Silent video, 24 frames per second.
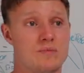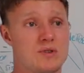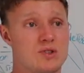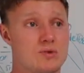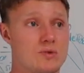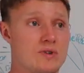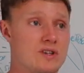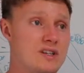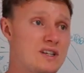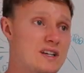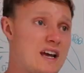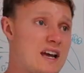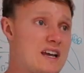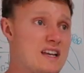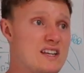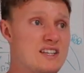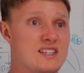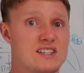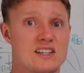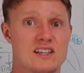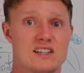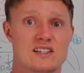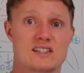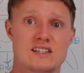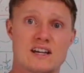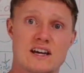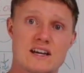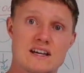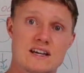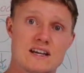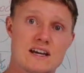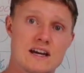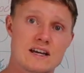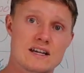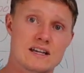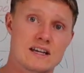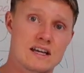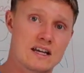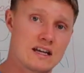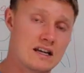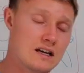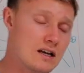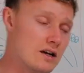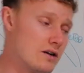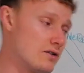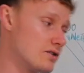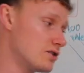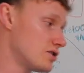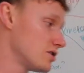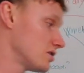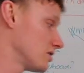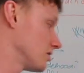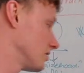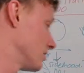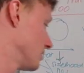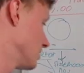between 86 and 88 kilos,